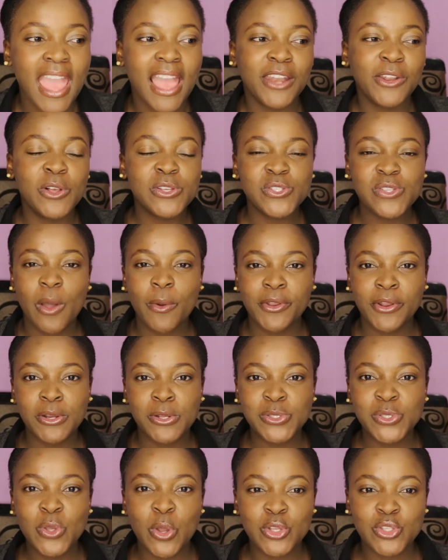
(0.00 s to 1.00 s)
And also I
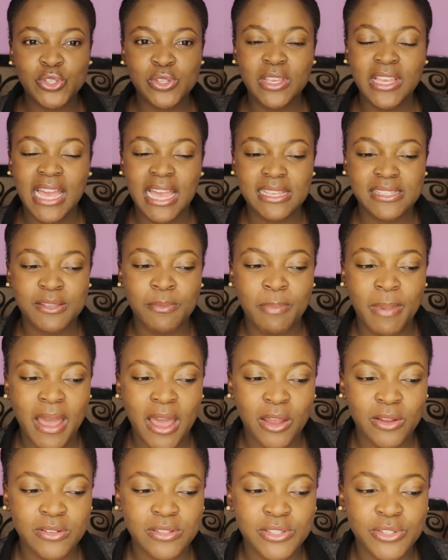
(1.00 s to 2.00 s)
wanted to talk to you guys
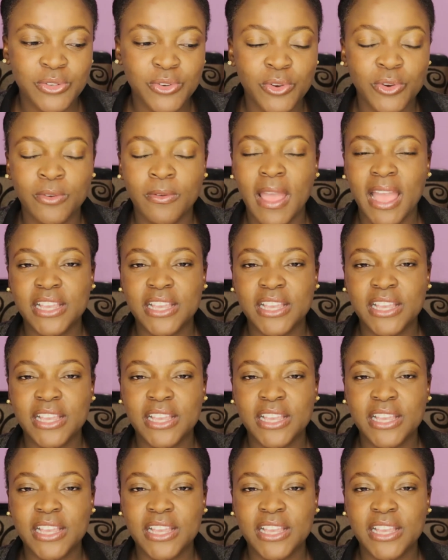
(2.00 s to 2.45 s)
about, you know,